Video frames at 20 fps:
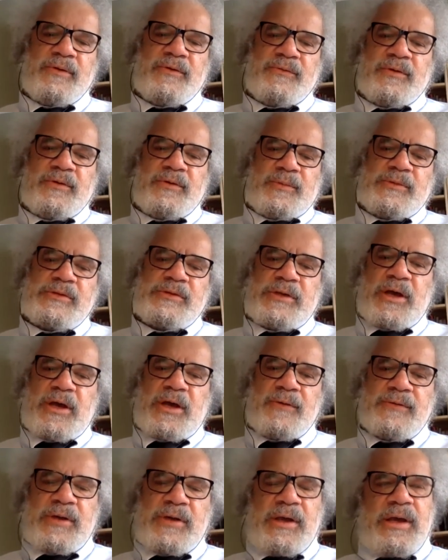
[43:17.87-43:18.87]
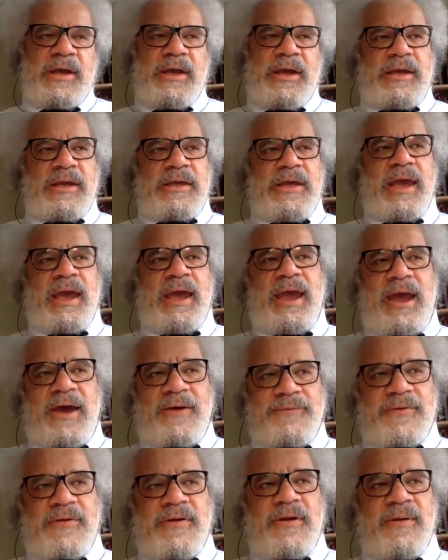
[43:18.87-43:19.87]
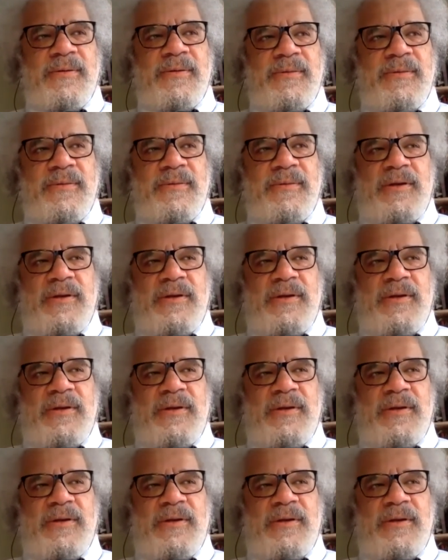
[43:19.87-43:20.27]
for themselves. You have to,